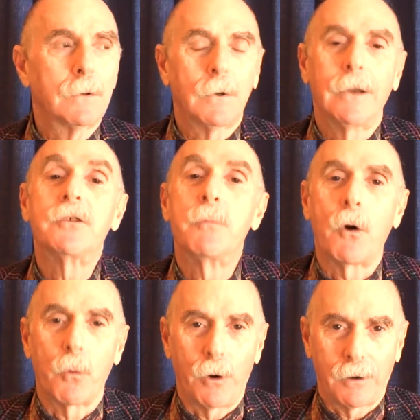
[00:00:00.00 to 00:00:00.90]
it is more
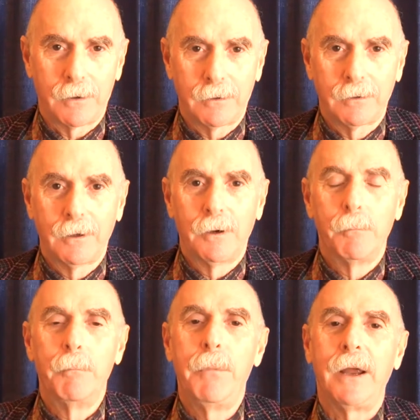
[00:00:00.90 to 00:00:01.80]
work,
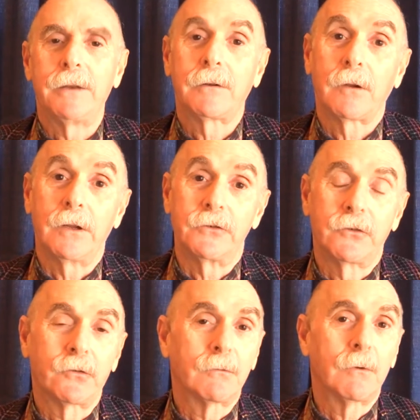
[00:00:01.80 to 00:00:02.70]
but
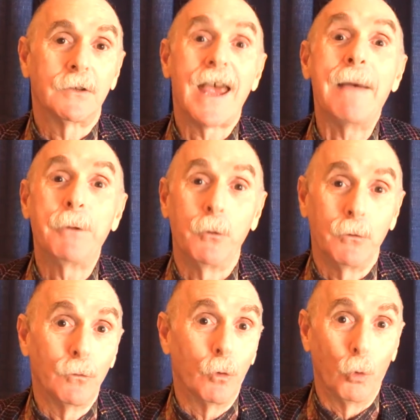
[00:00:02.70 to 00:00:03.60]
it's, it's happy
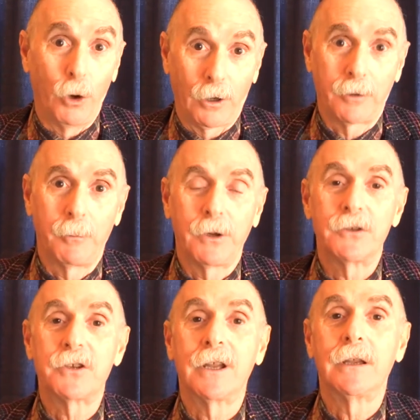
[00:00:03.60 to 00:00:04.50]
work yeah.
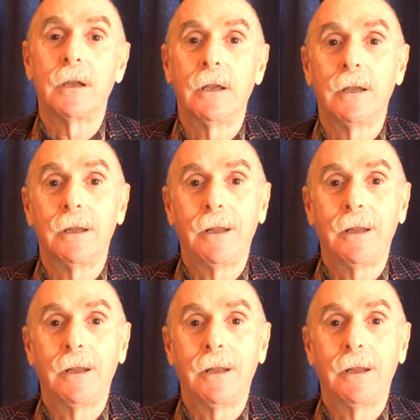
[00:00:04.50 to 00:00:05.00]
because it, yeah.